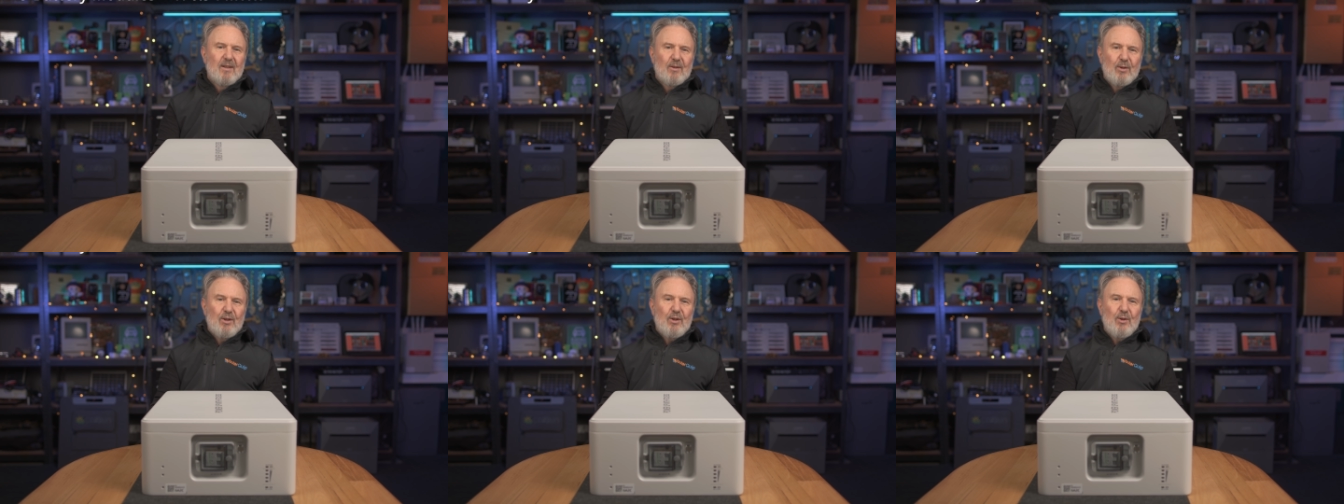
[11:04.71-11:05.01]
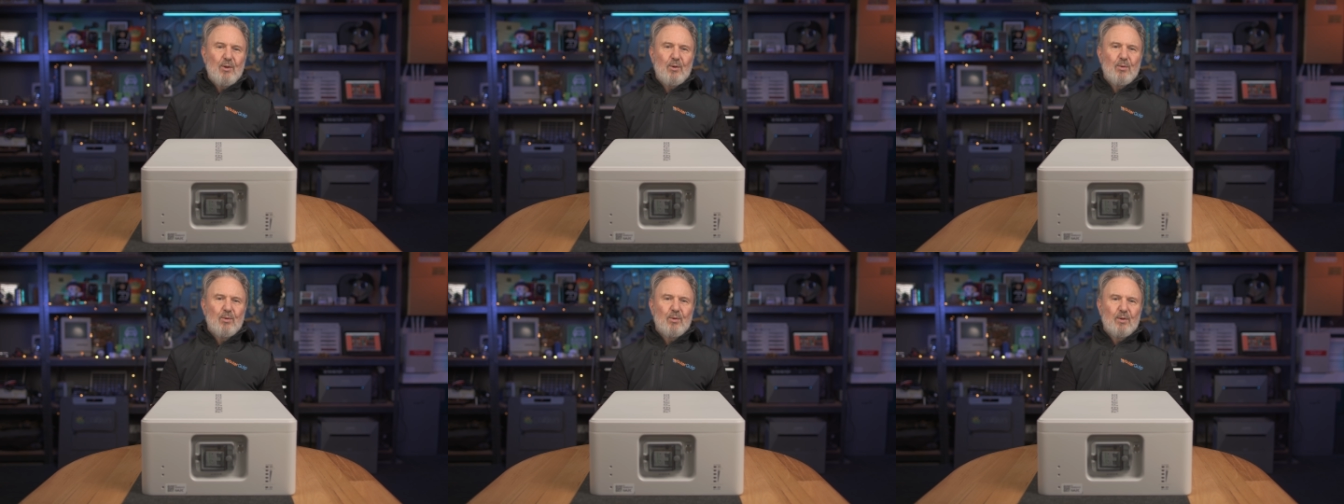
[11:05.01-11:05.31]

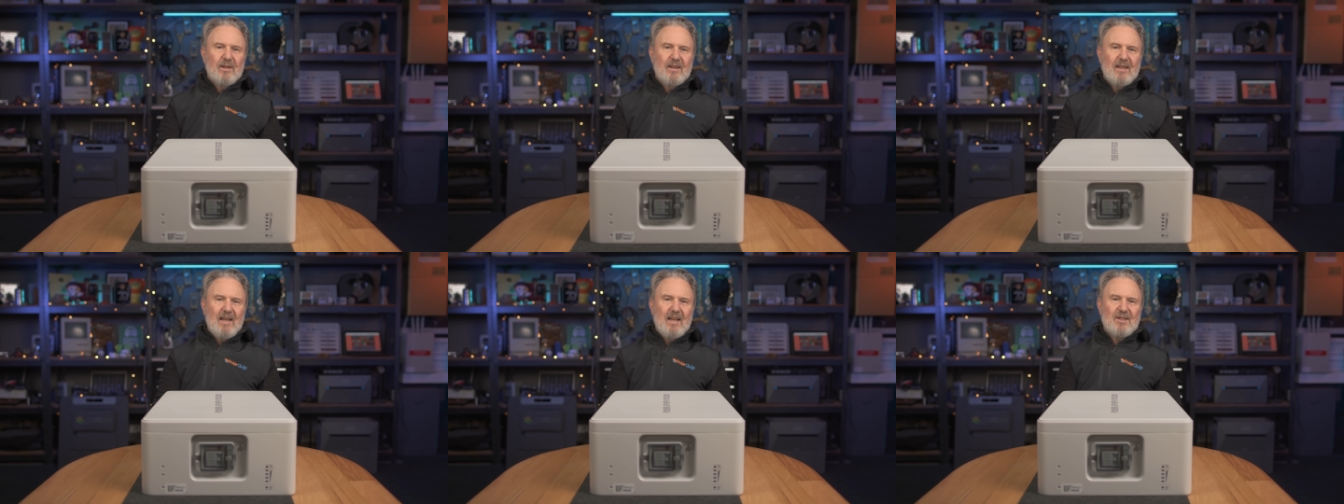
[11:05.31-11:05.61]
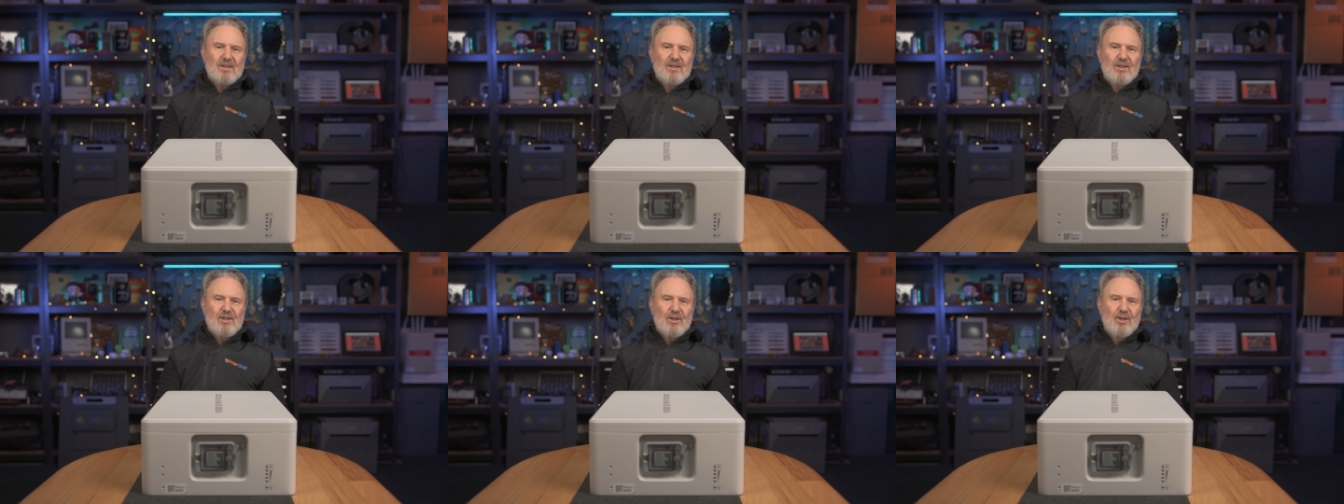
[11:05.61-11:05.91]
Phew,
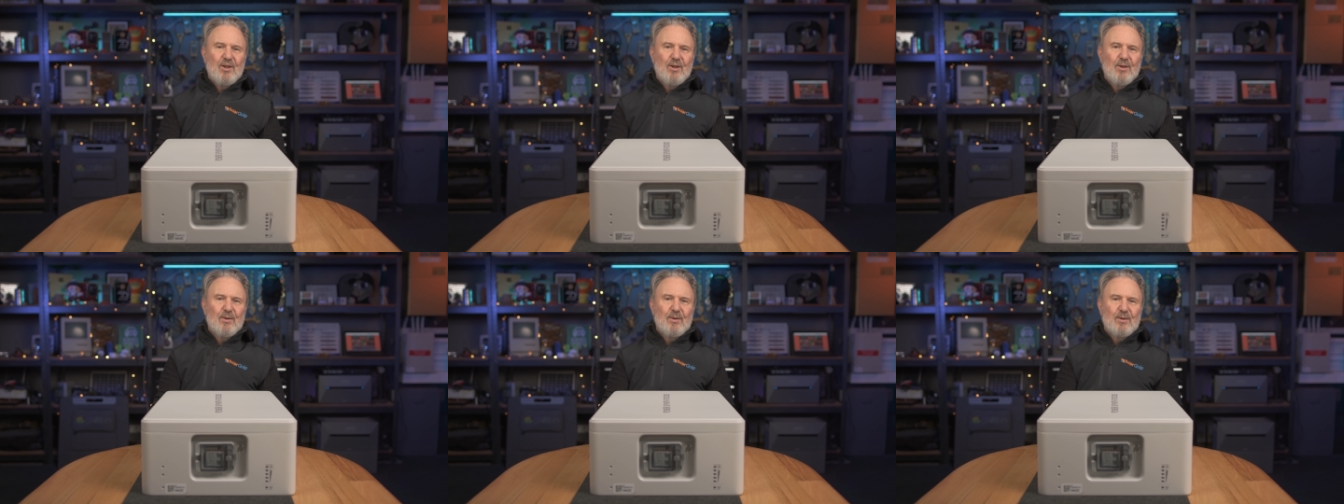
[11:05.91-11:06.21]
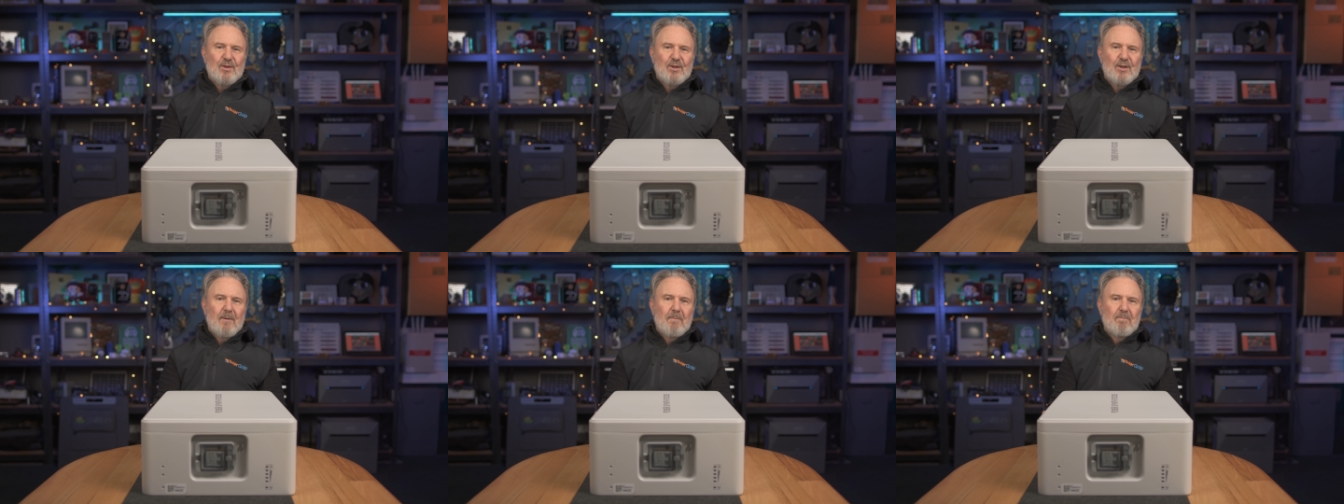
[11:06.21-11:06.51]
that's
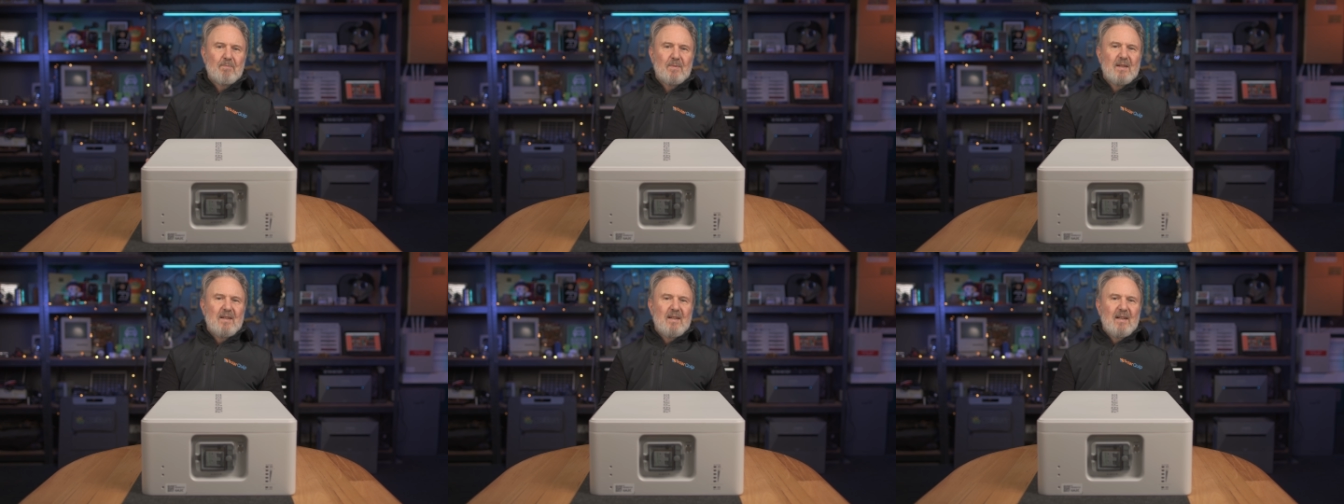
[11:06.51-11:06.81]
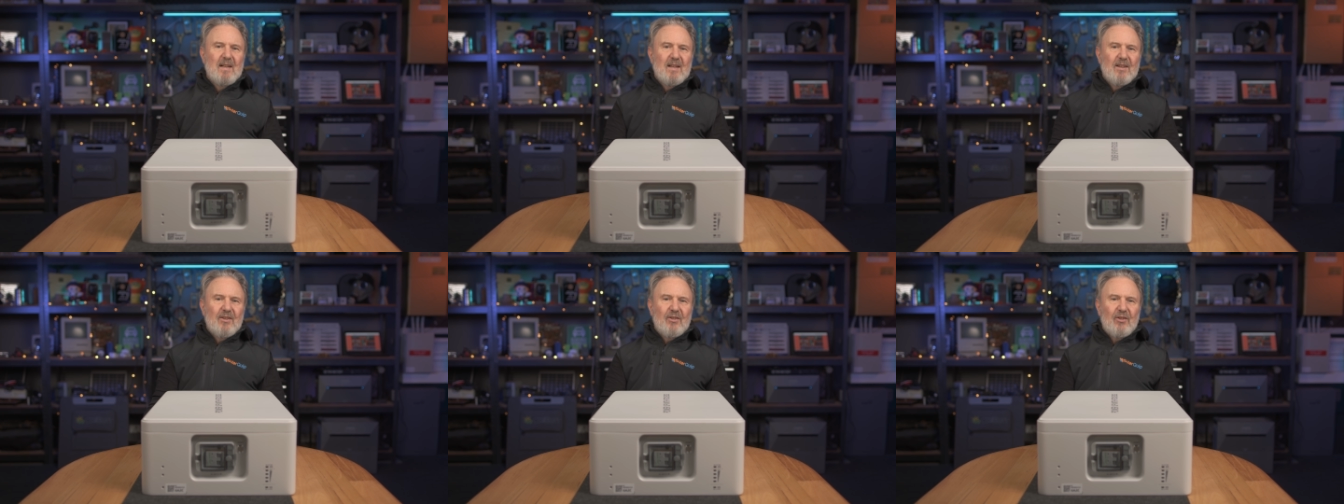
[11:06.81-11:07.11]
huge.
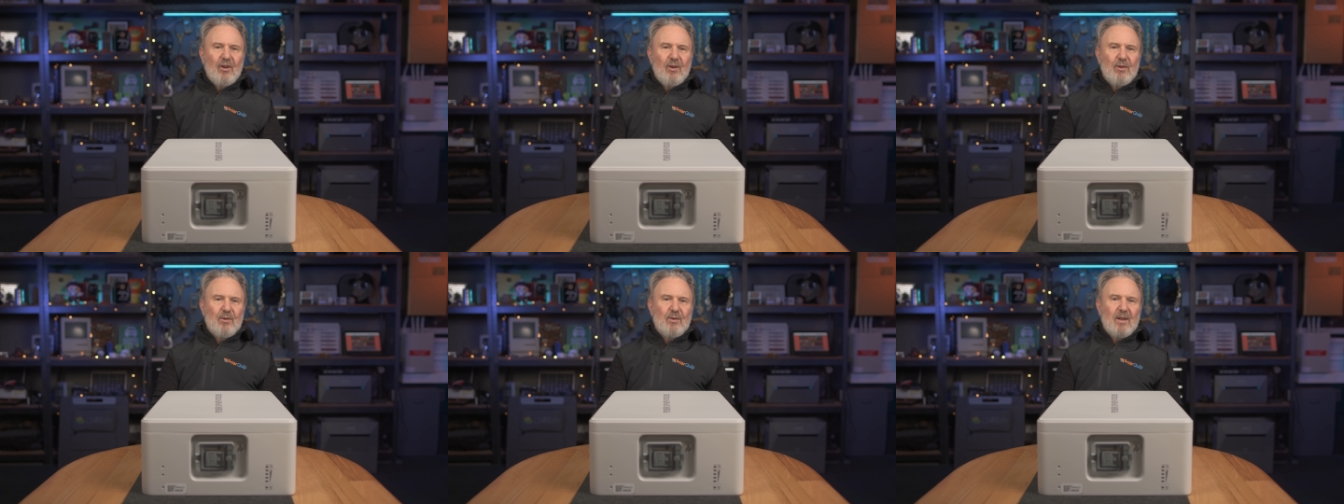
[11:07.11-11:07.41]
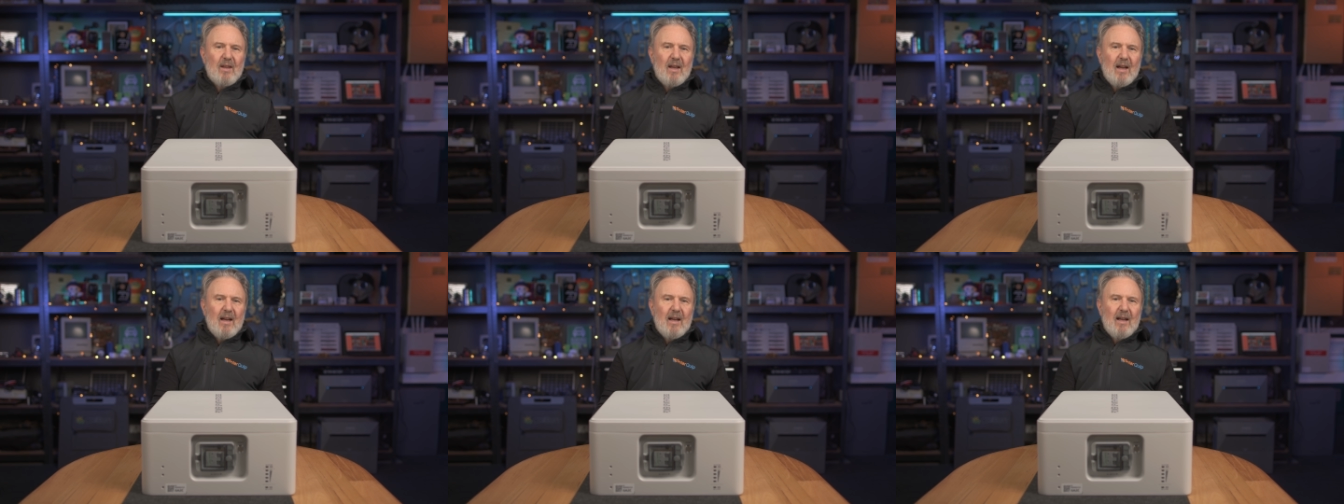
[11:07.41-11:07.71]
So
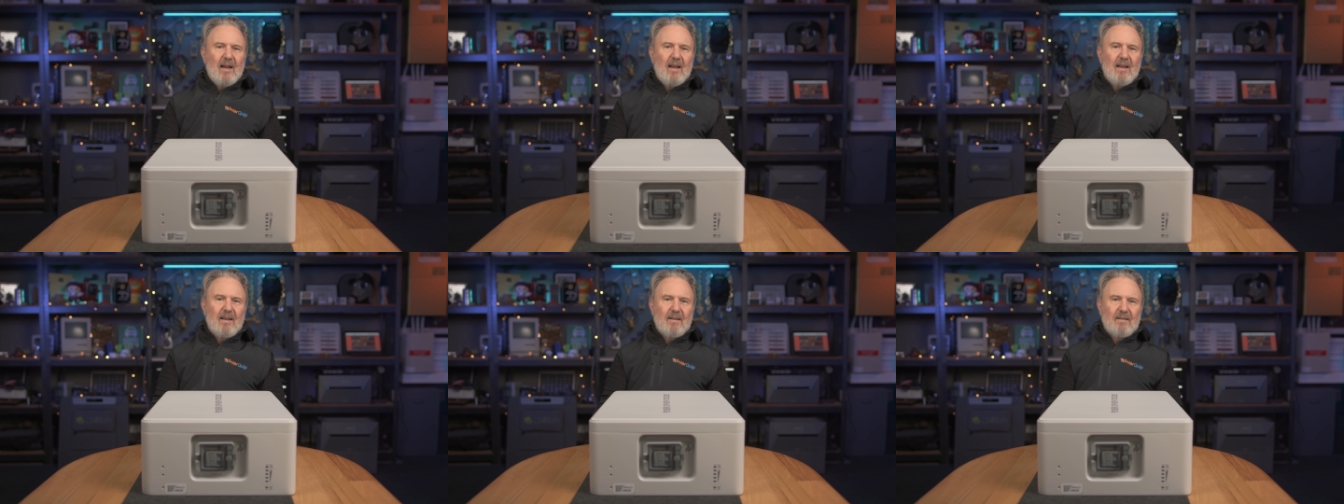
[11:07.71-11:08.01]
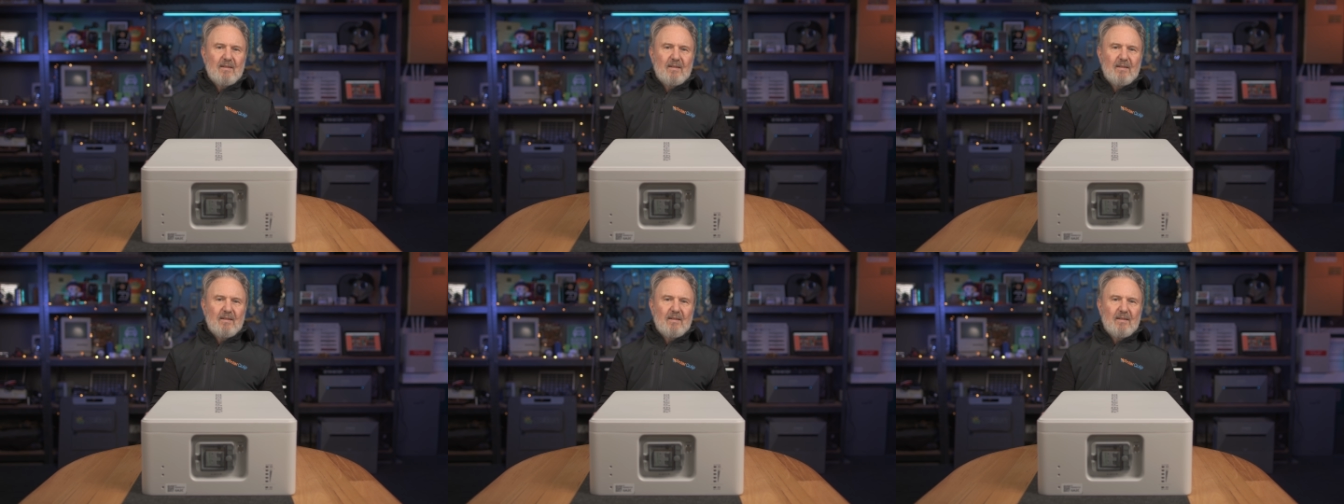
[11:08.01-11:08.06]
uh,